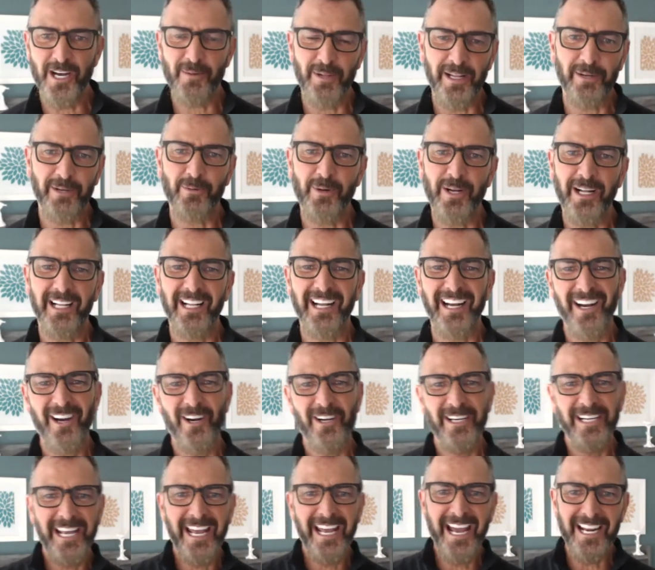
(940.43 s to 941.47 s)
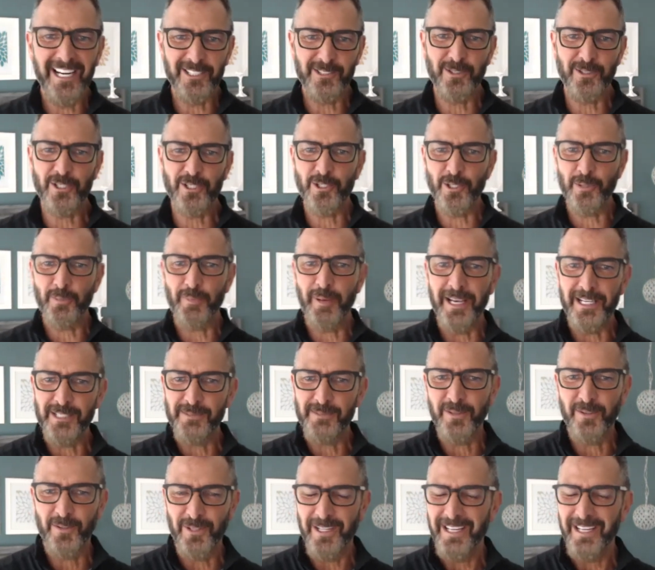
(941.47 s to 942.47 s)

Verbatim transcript: Like, well, I already had it, so I shouldn't pay as much.